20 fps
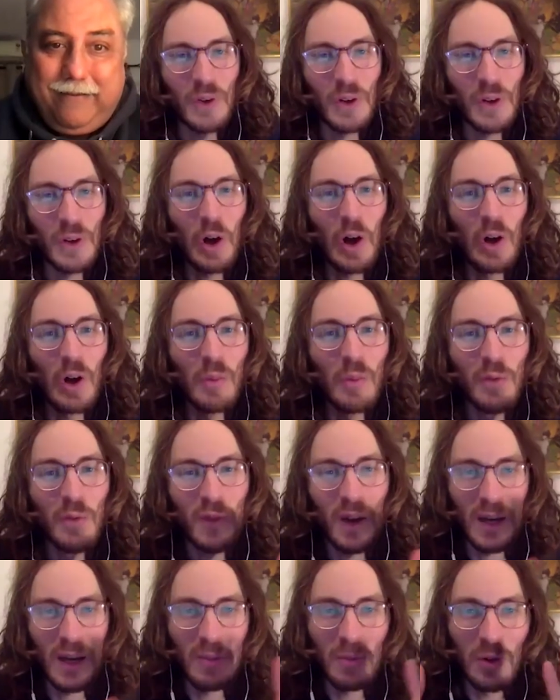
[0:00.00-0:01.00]
carbon
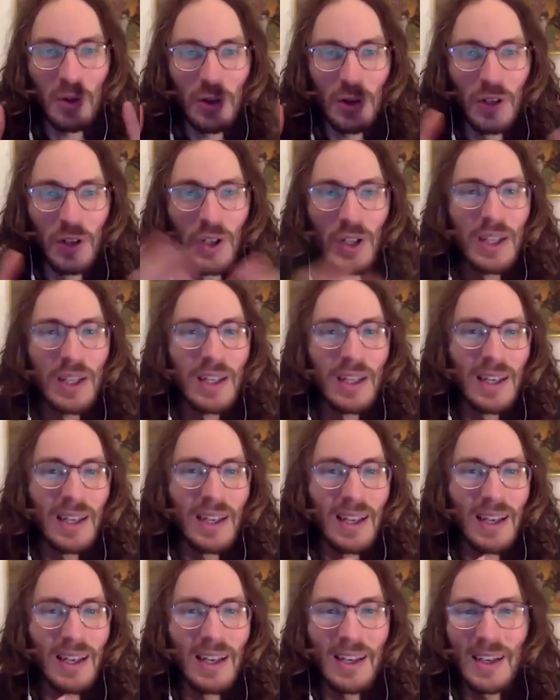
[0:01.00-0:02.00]
fiber
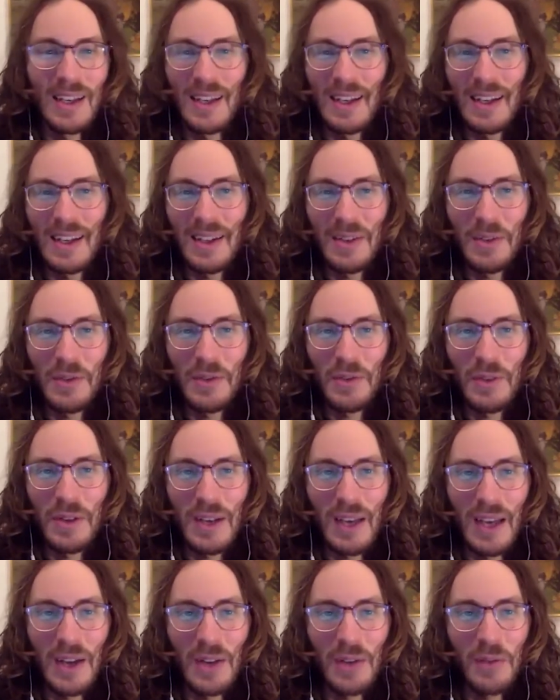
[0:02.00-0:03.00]
a
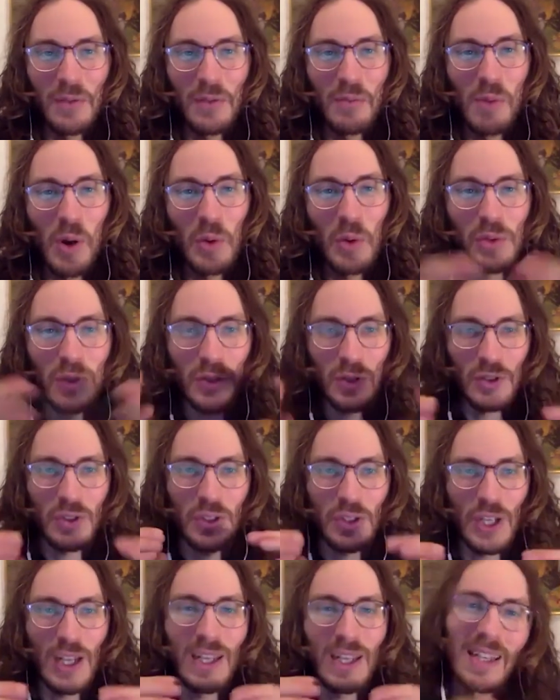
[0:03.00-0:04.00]
kind of boat
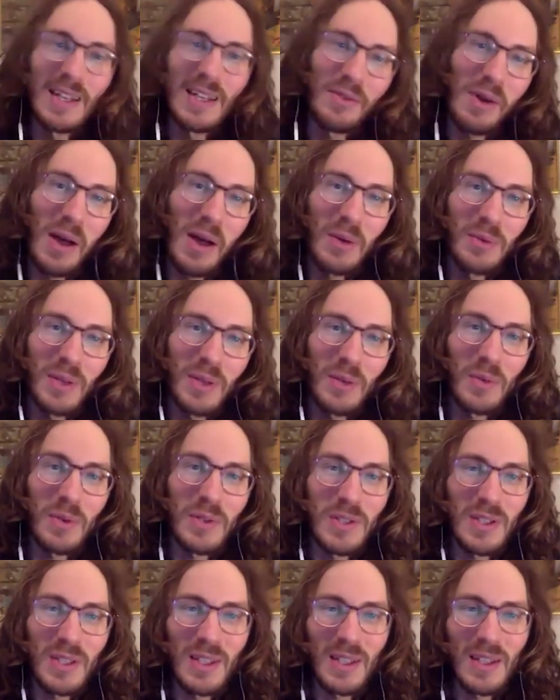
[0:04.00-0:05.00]
shaking around. It was